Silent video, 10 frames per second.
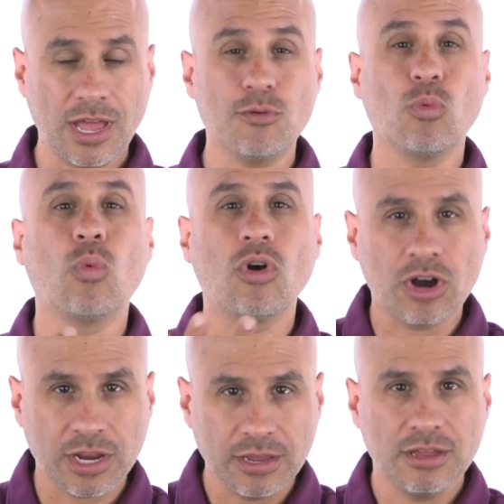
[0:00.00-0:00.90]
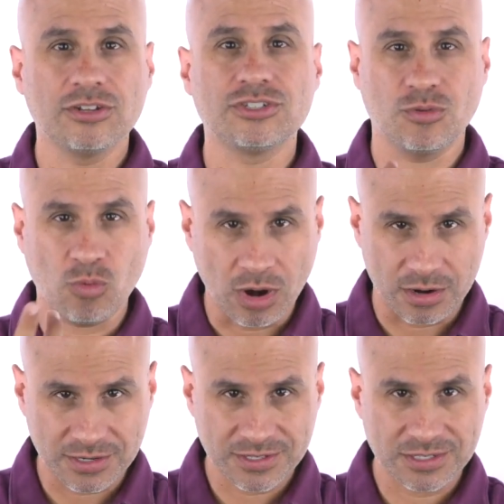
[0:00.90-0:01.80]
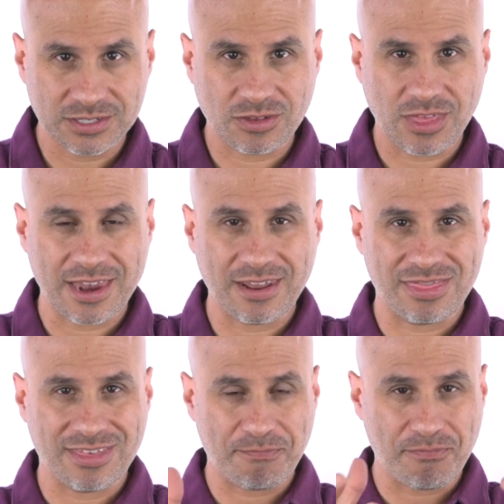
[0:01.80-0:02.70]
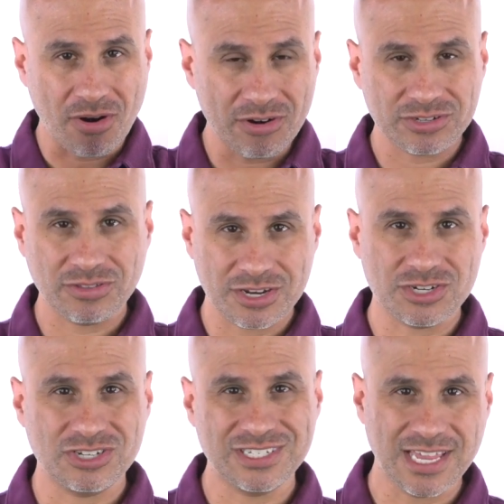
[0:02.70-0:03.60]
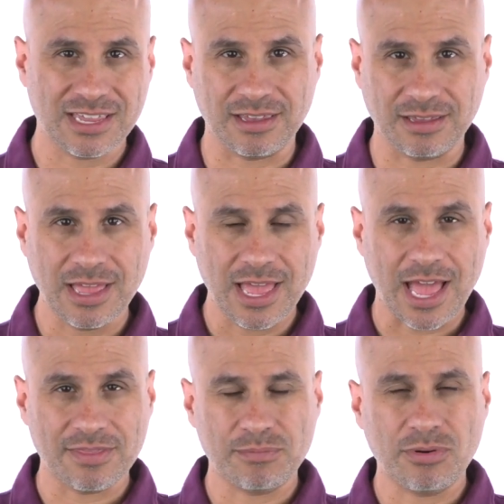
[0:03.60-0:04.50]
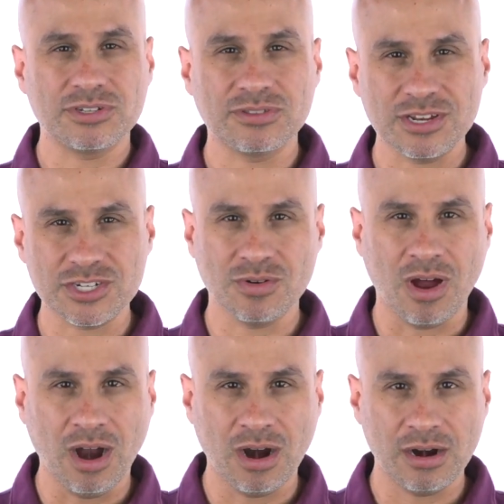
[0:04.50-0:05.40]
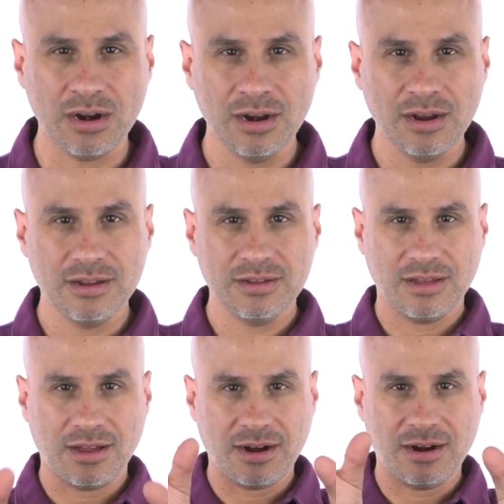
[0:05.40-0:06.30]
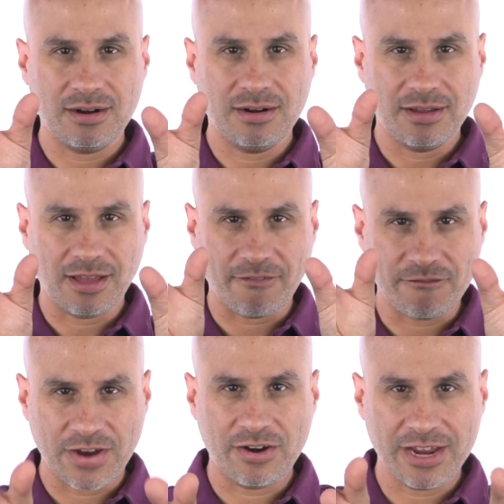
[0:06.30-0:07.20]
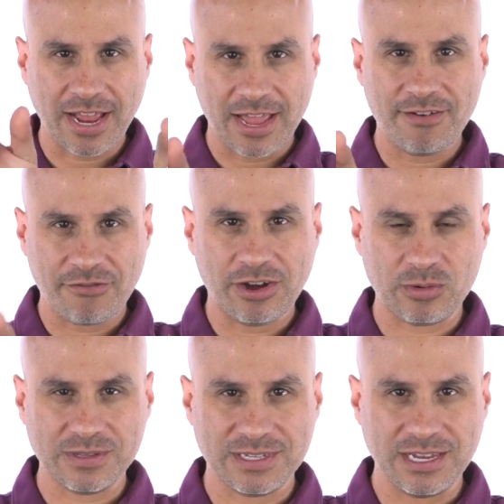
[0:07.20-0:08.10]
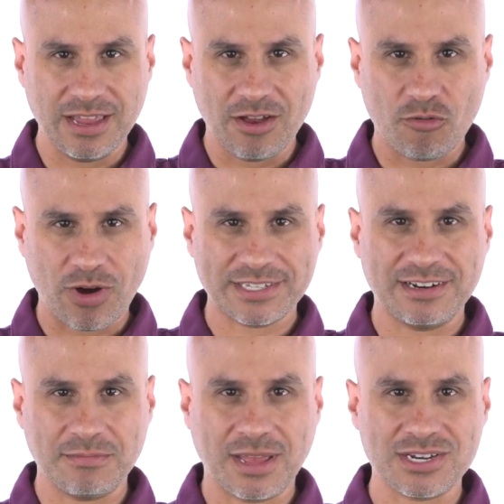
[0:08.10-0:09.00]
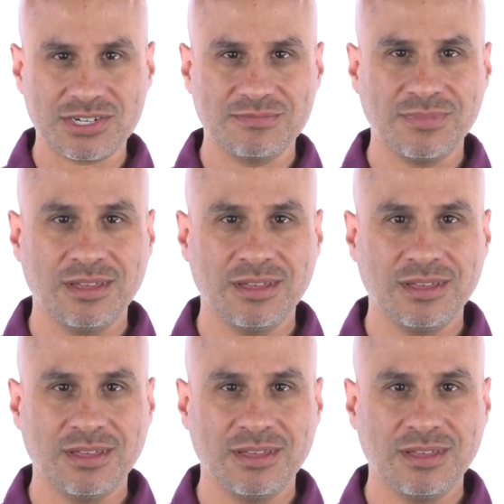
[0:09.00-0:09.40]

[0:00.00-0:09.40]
and work towards so that the person that you're seeking and the person that you are are a very high frequency resonant match.